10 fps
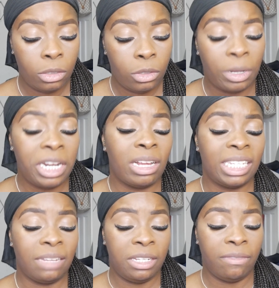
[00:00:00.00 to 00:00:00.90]

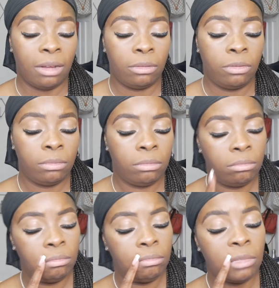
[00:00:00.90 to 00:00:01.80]
29.75,
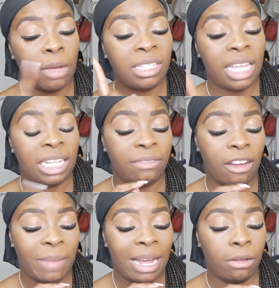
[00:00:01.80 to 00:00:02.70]
no, it's
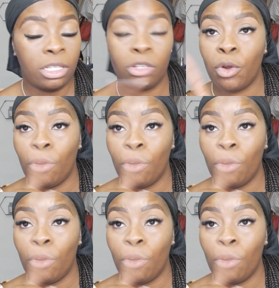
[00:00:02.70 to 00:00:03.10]
£35. It's on